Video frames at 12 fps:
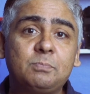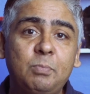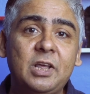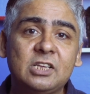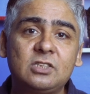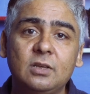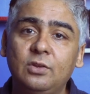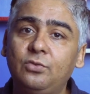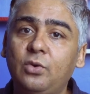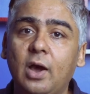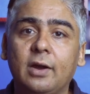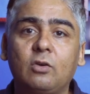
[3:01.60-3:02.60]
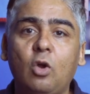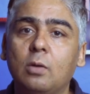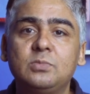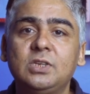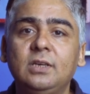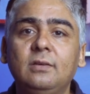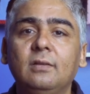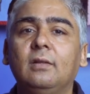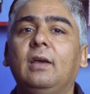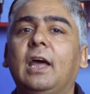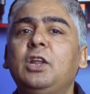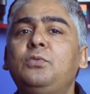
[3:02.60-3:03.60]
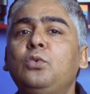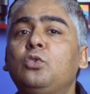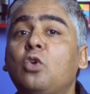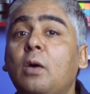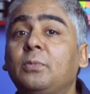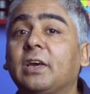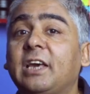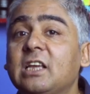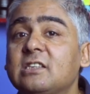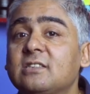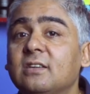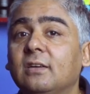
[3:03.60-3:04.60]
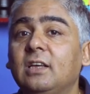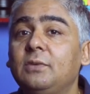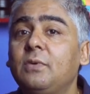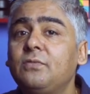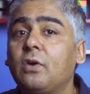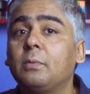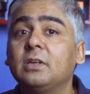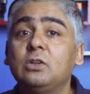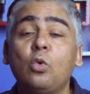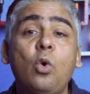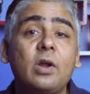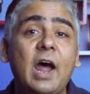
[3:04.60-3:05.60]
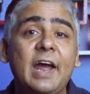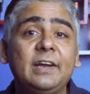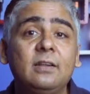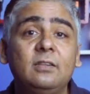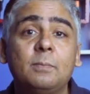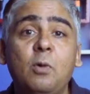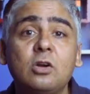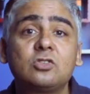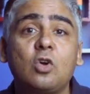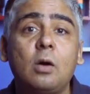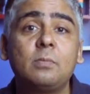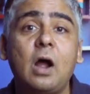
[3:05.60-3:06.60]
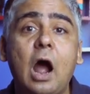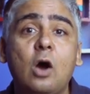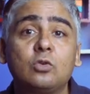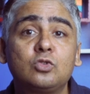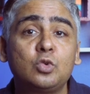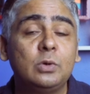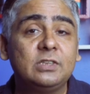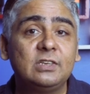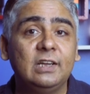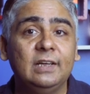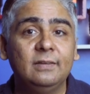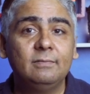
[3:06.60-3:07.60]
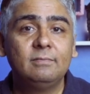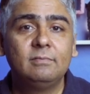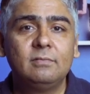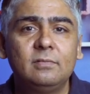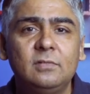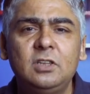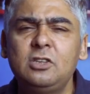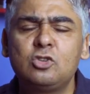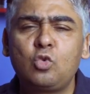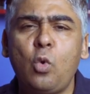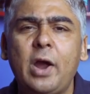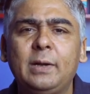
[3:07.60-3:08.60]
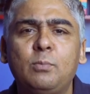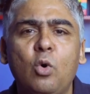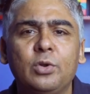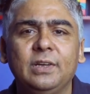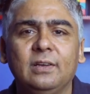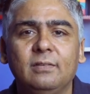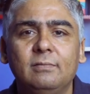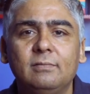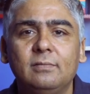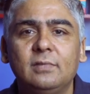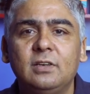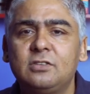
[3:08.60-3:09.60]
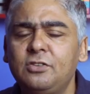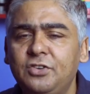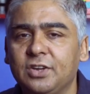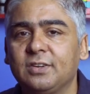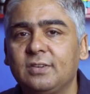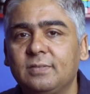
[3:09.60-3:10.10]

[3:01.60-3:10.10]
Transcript: place if you are clumsy, and if you drop the case even from a lower height, the buds come out so easily. This is quite boring, isn't it?